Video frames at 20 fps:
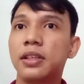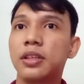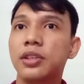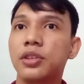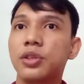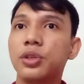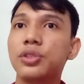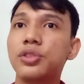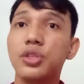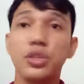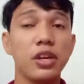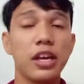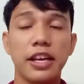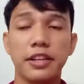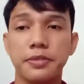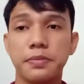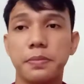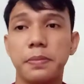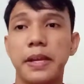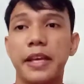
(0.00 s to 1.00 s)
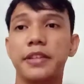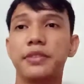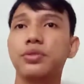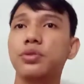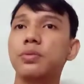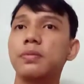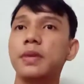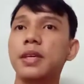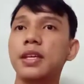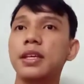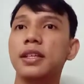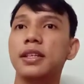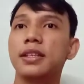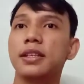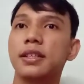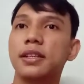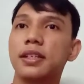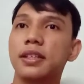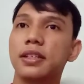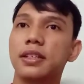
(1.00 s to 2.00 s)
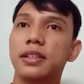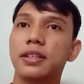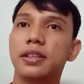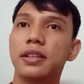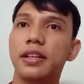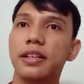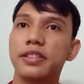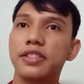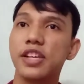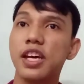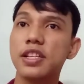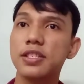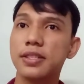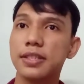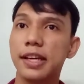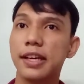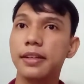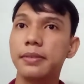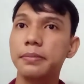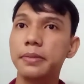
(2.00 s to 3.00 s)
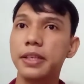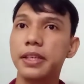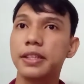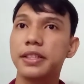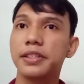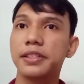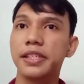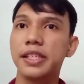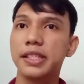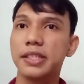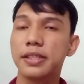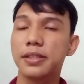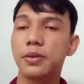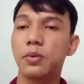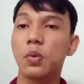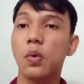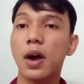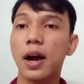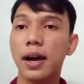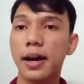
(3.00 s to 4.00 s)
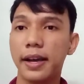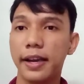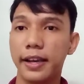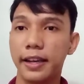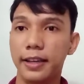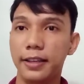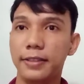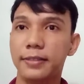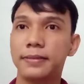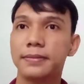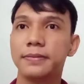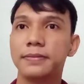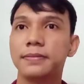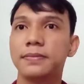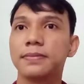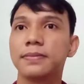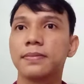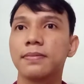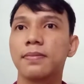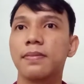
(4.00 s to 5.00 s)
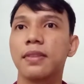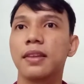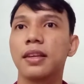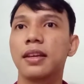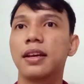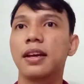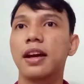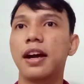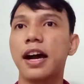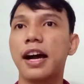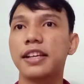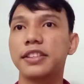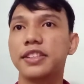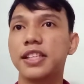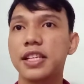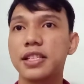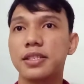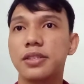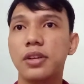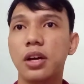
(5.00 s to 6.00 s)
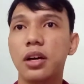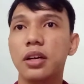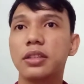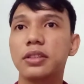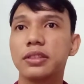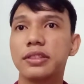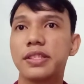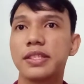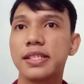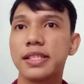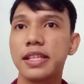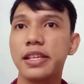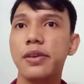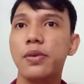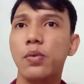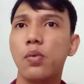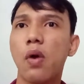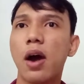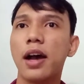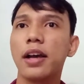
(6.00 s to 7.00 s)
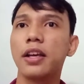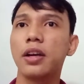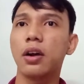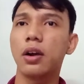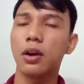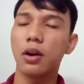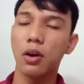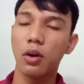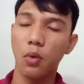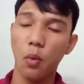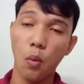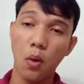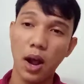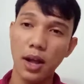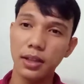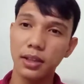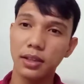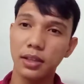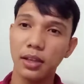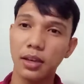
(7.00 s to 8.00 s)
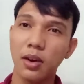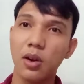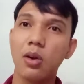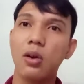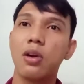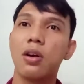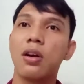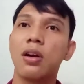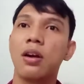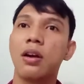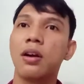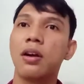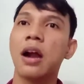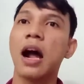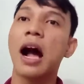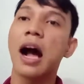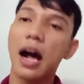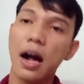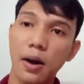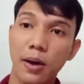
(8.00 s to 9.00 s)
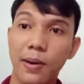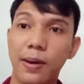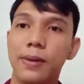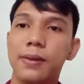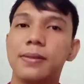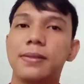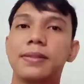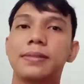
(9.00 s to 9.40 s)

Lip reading: Could you explain to me? Just tell me the reason why. I just don't see why or what or how.